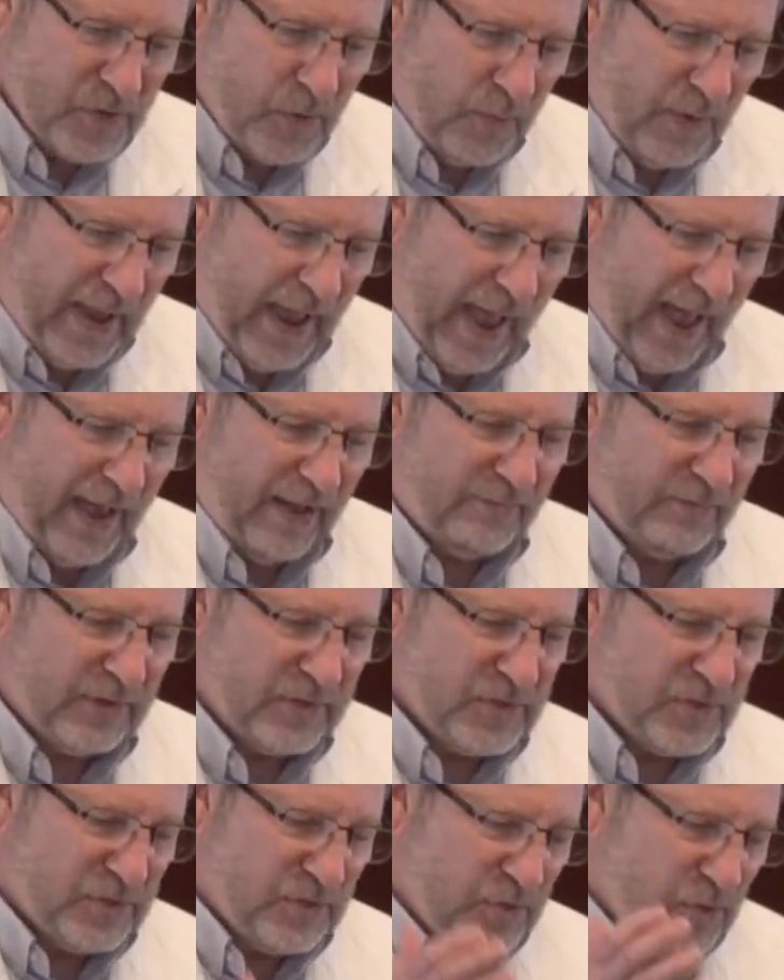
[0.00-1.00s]
we have
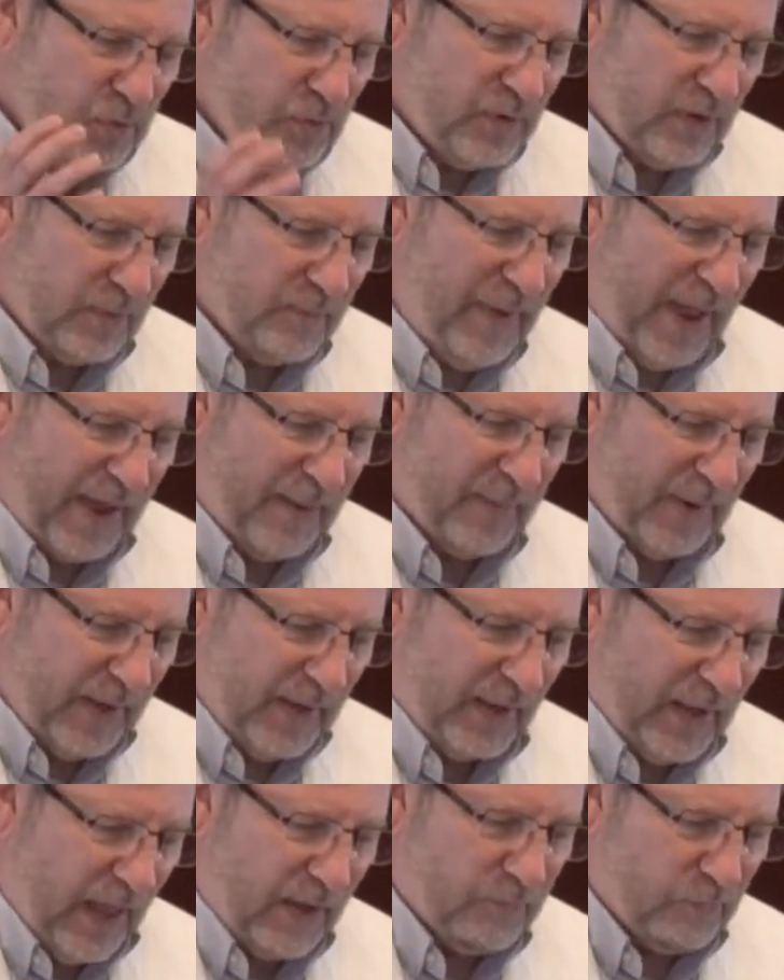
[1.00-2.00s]
this new commandment,
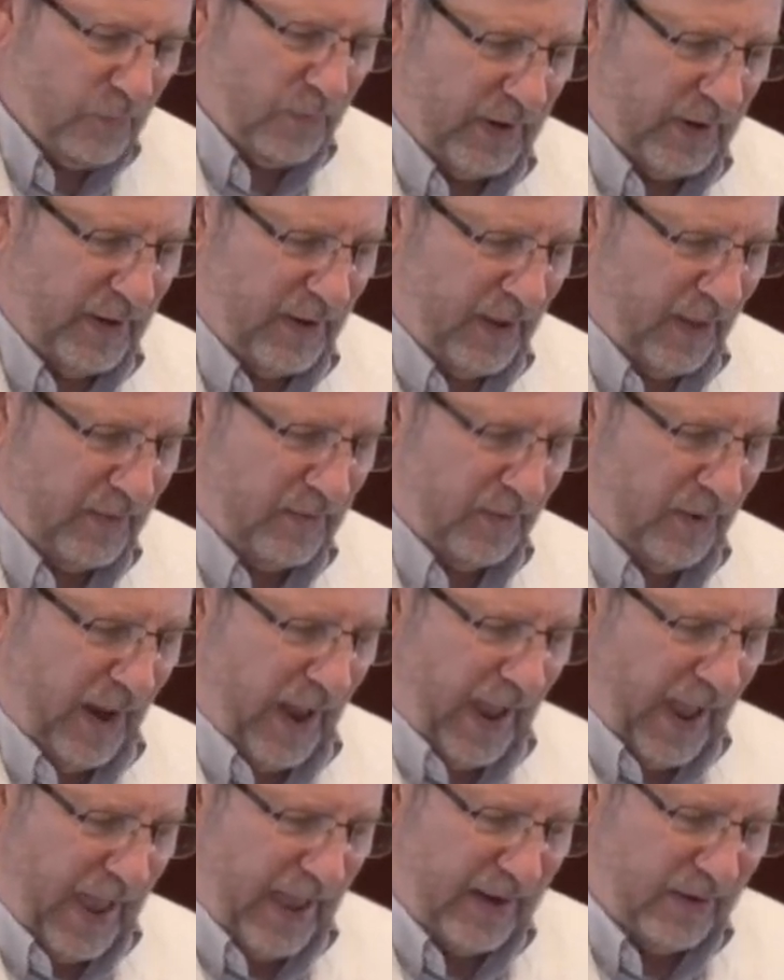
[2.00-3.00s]
love
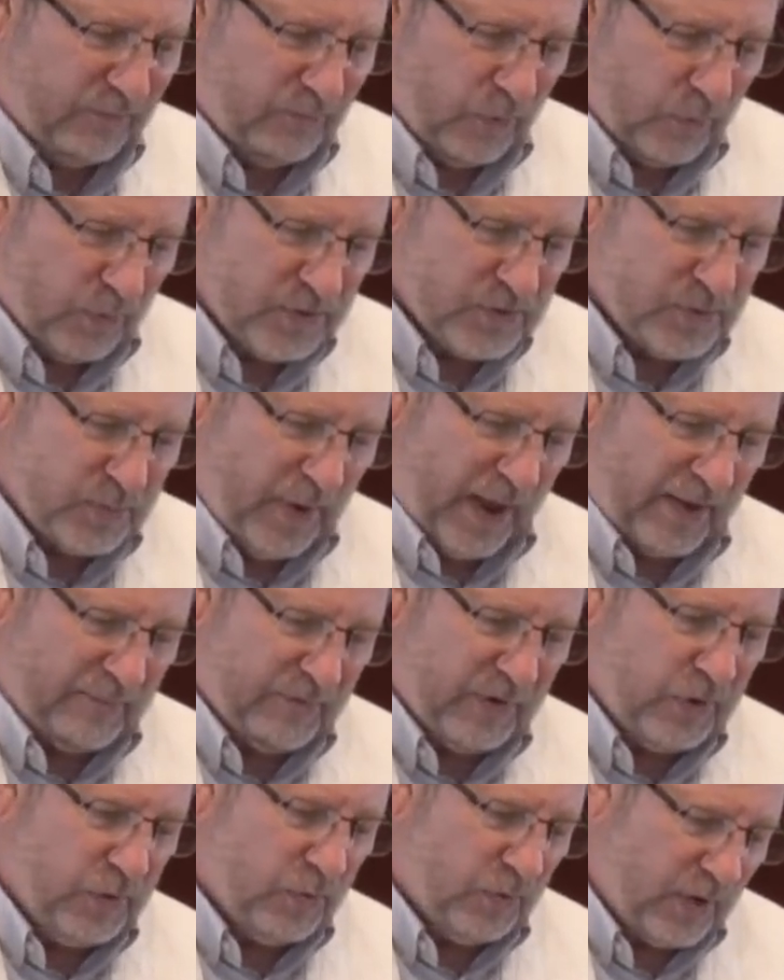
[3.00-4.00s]
another, and of course we have
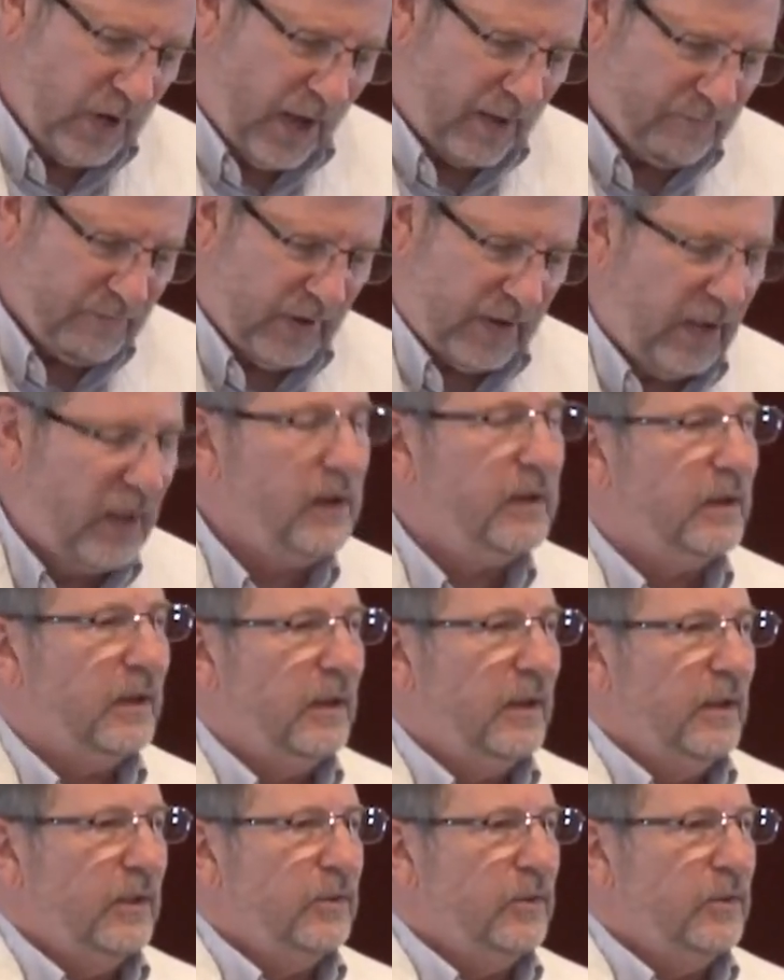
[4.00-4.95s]
a new covenant.